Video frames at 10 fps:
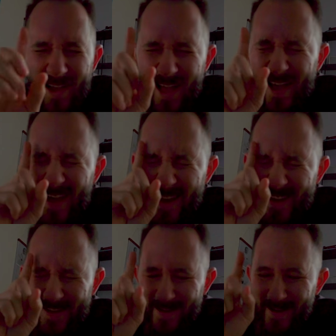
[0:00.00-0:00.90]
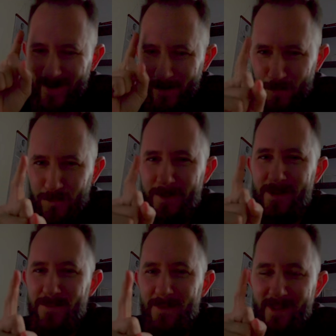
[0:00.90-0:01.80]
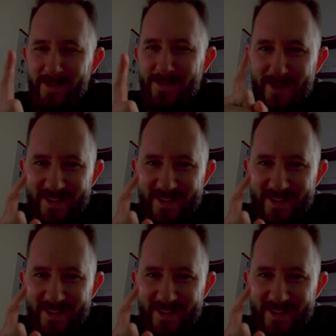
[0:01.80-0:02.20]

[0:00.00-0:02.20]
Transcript: I had a really good